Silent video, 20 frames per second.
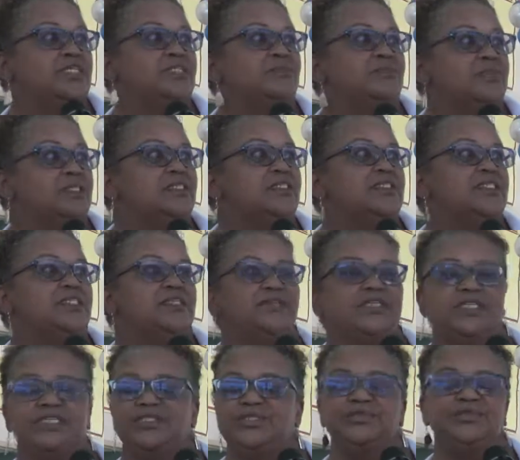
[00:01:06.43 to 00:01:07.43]
in the
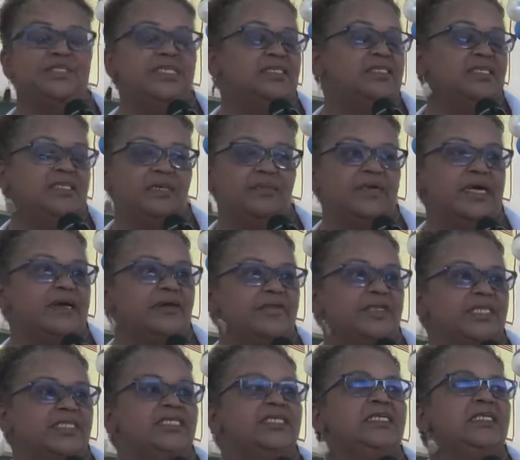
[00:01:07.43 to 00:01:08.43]
military and knew nothing about
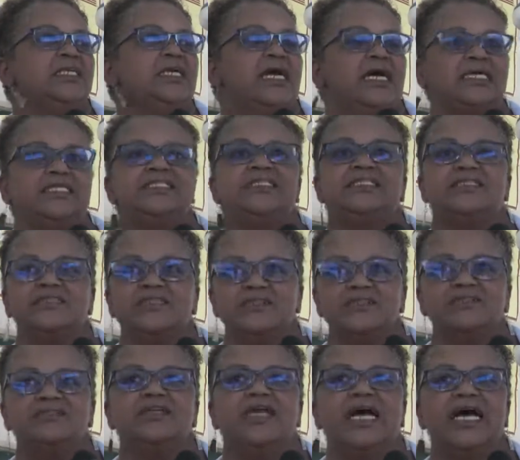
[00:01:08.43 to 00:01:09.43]
it yeah.
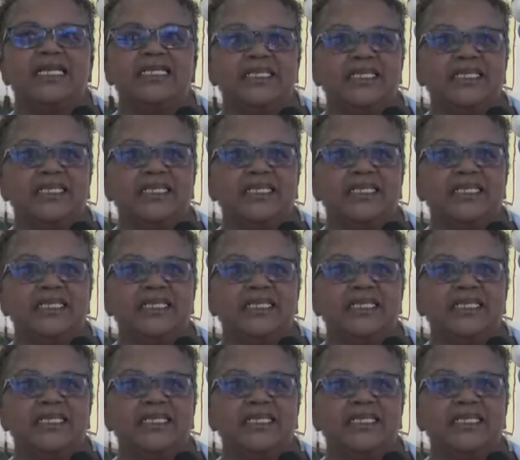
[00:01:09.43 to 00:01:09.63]
until I